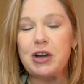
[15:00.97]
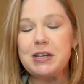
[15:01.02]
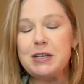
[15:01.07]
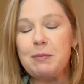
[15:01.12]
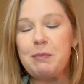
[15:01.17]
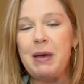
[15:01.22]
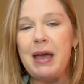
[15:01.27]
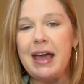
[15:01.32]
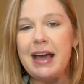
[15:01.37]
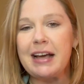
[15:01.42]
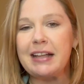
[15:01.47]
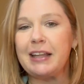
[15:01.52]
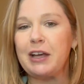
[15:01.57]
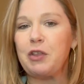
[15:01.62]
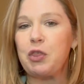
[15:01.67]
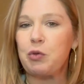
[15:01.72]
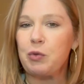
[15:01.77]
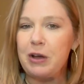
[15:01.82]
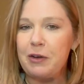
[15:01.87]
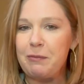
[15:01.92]
to pick
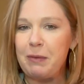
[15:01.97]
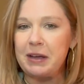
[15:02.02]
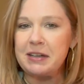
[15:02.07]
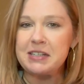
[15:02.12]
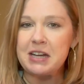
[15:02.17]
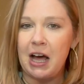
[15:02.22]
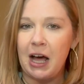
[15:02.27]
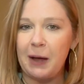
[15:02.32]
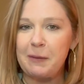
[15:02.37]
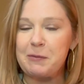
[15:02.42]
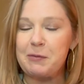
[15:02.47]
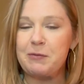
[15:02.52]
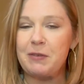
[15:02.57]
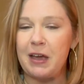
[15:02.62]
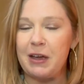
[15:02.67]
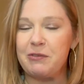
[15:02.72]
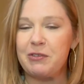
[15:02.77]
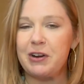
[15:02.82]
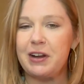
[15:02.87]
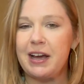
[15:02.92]
like 3 of my top
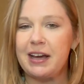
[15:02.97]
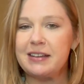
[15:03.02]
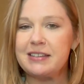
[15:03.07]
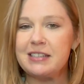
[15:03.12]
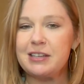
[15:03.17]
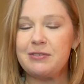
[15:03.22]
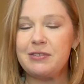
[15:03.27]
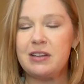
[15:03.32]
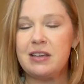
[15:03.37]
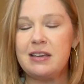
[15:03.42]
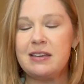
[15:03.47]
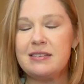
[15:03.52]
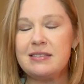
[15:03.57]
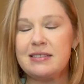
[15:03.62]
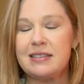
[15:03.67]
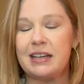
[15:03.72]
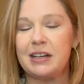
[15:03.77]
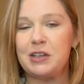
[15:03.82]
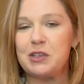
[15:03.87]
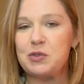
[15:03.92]
favorite
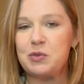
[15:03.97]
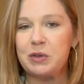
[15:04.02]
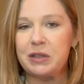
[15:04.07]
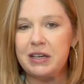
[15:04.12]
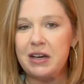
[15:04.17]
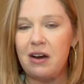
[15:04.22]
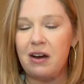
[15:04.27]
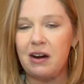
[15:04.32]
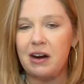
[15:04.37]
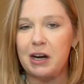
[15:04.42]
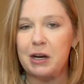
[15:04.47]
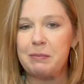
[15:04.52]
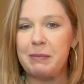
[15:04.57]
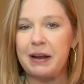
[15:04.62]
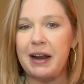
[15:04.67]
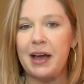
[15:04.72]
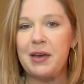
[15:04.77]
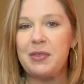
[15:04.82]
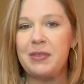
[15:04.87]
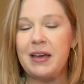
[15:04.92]
activities, and it's really hard.
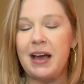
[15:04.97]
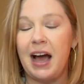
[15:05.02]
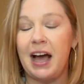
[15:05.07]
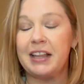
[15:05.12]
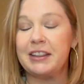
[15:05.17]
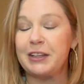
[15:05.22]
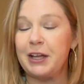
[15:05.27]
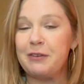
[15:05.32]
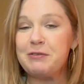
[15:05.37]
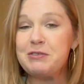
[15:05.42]
But I think I love